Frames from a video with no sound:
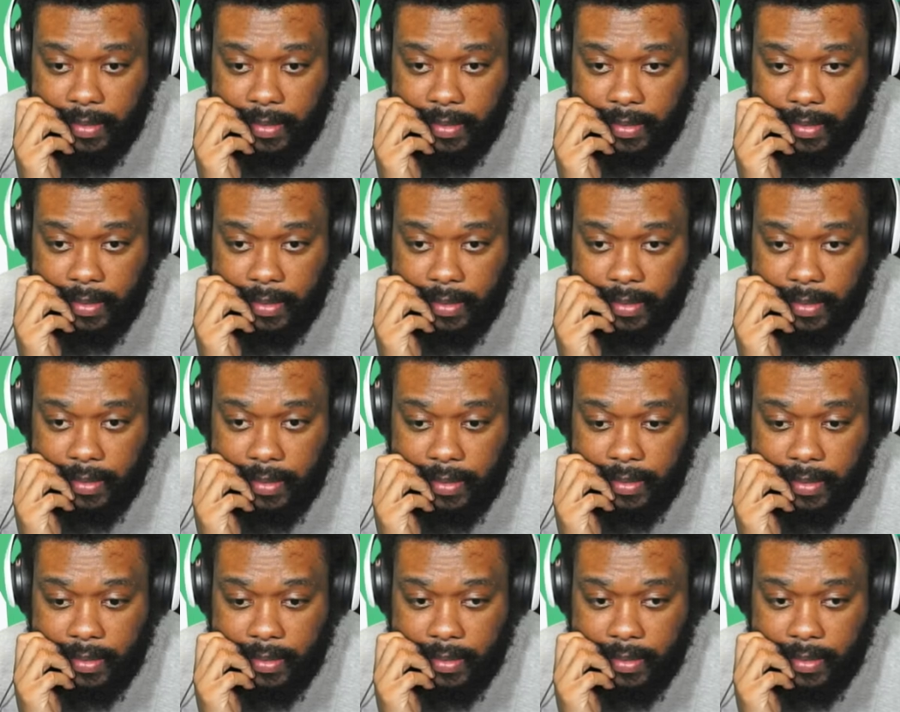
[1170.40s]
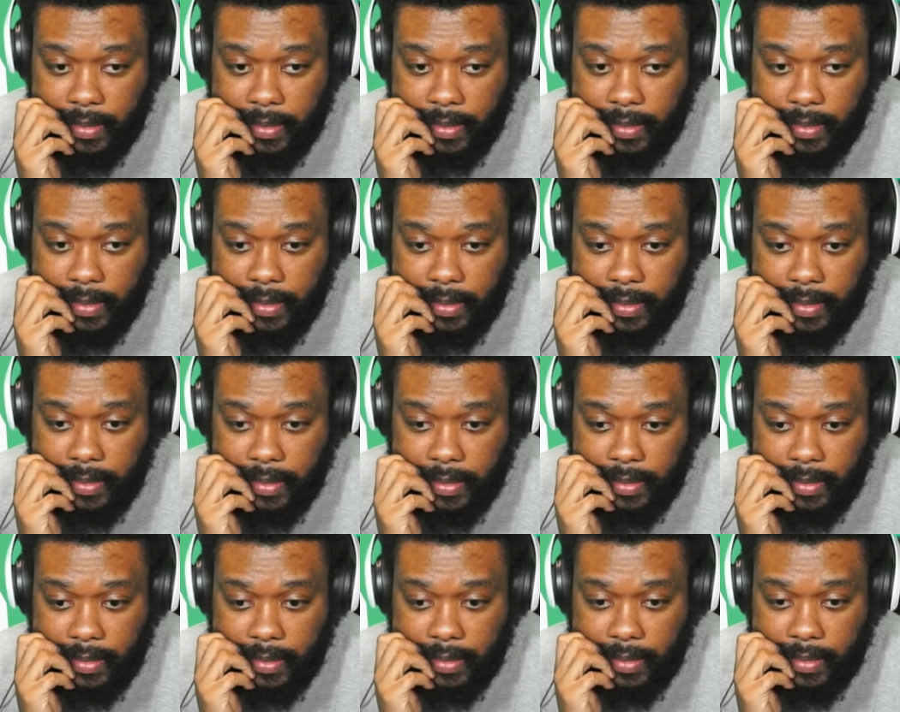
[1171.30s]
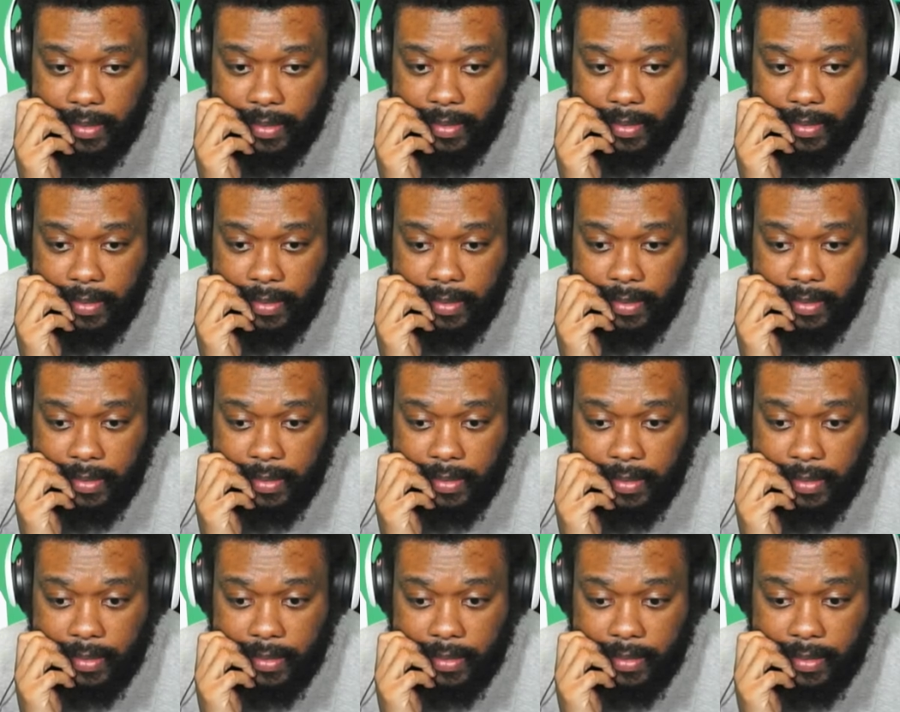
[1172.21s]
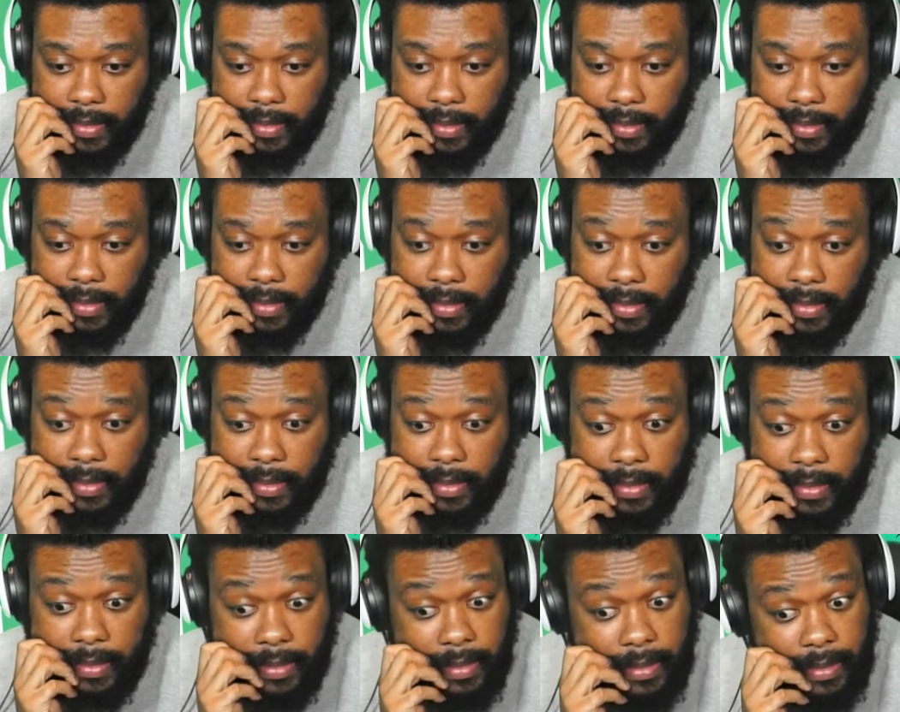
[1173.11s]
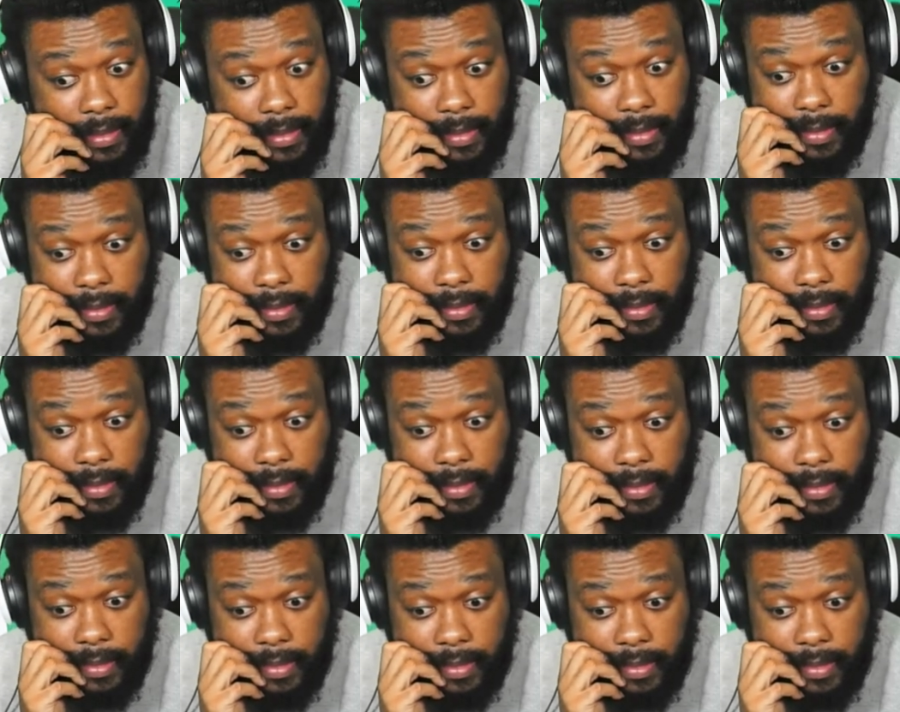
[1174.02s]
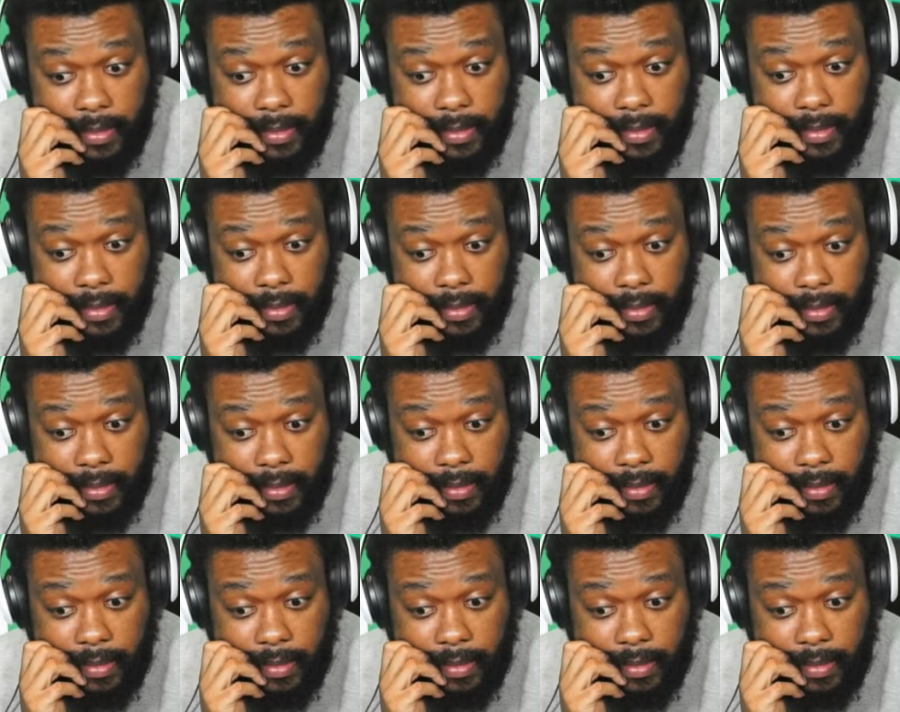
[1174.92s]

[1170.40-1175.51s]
(silence)